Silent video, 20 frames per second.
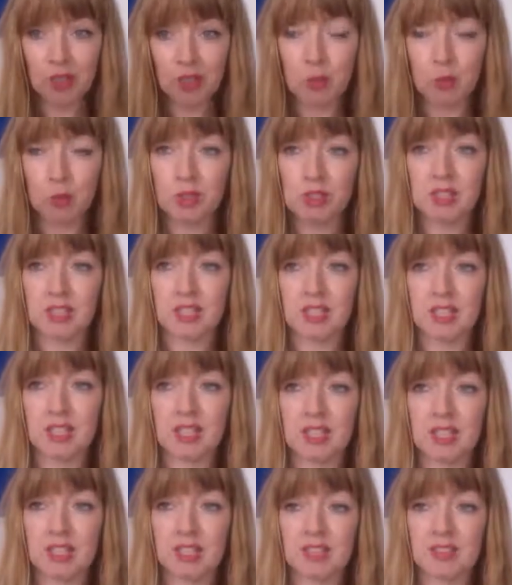which
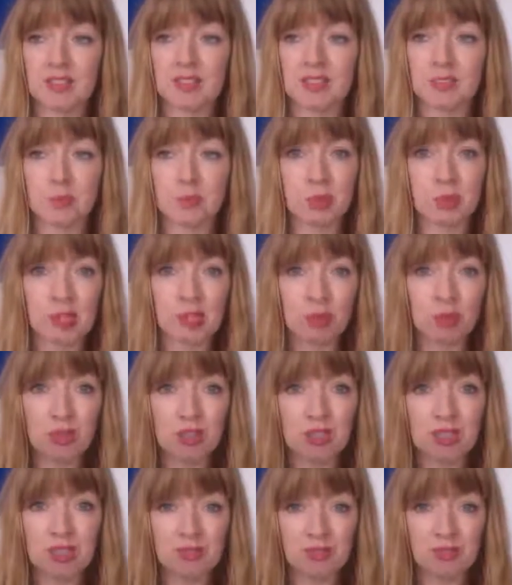is brown
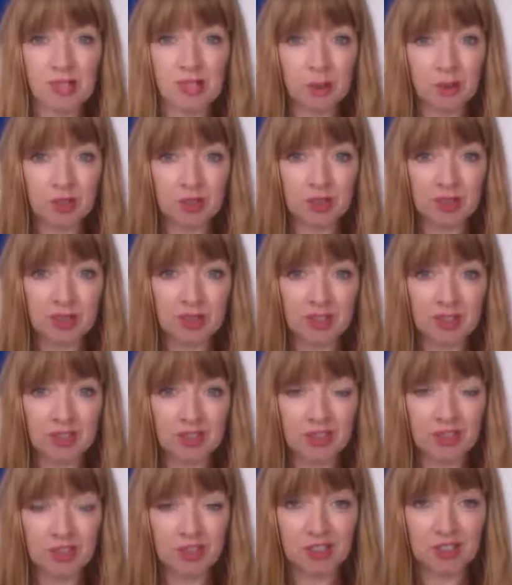rice flour in a
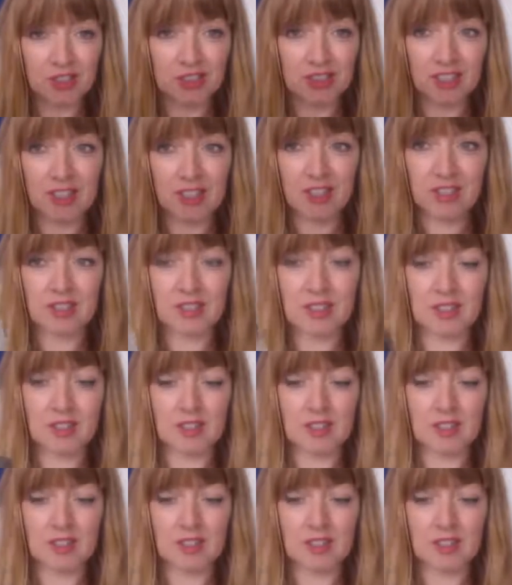sugar shaker,